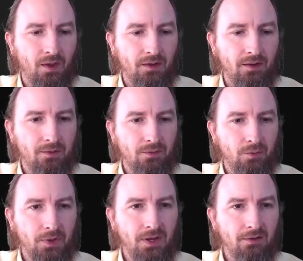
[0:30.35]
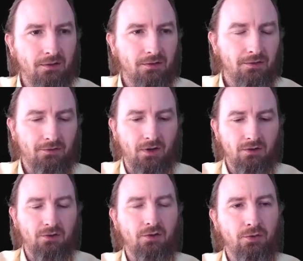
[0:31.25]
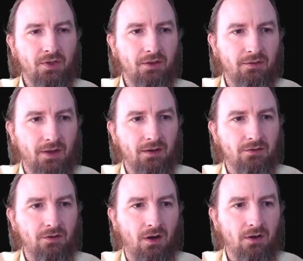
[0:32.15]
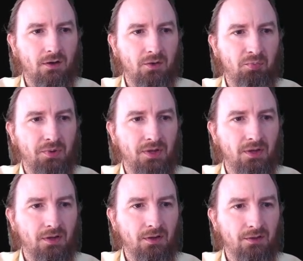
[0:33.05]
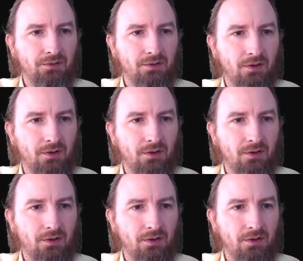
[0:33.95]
Now, we can start to do things like Docker build.